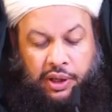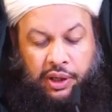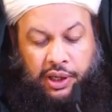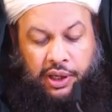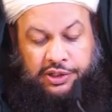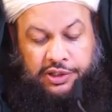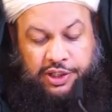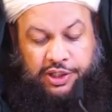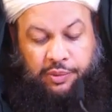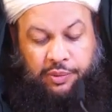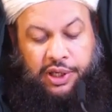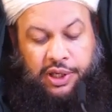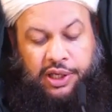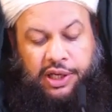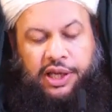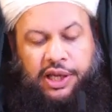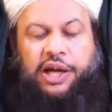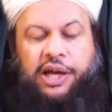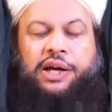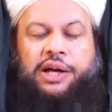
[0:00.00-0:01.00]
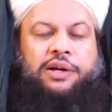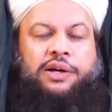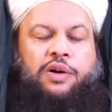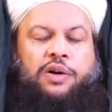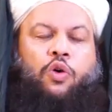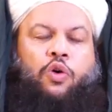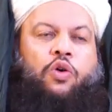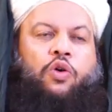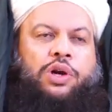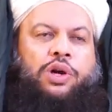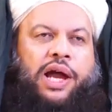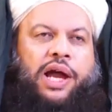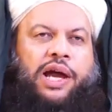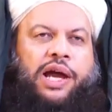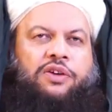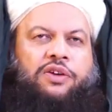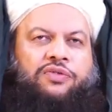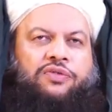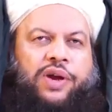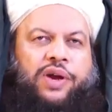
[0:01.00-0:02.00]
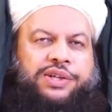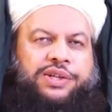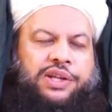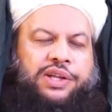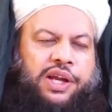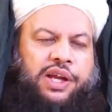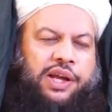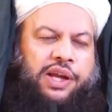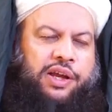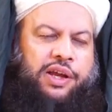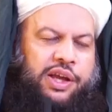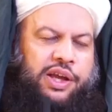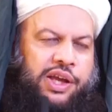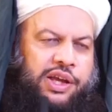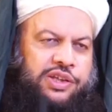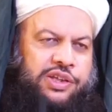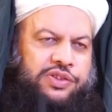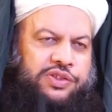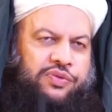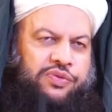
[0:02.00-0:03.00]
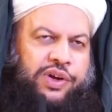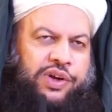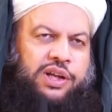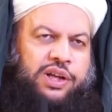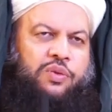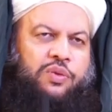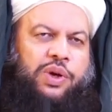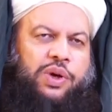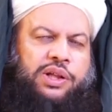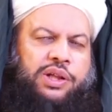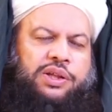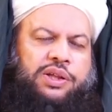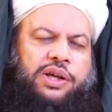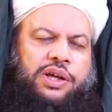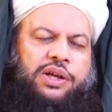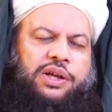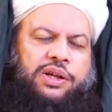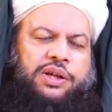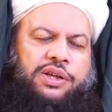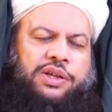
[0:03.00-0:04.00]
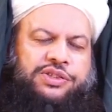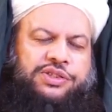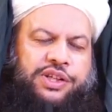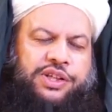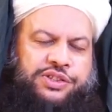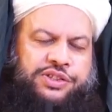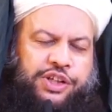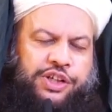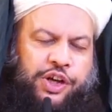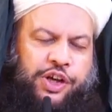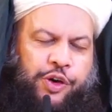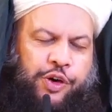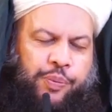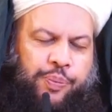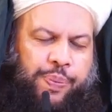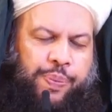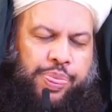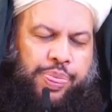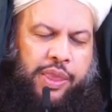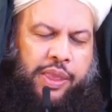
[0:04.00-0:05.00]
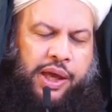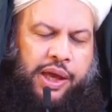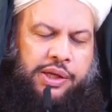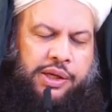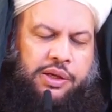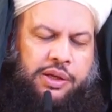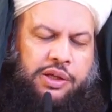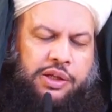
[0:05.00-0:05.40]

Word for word: and similarly her whole life actually is filled with uh, such um, uh,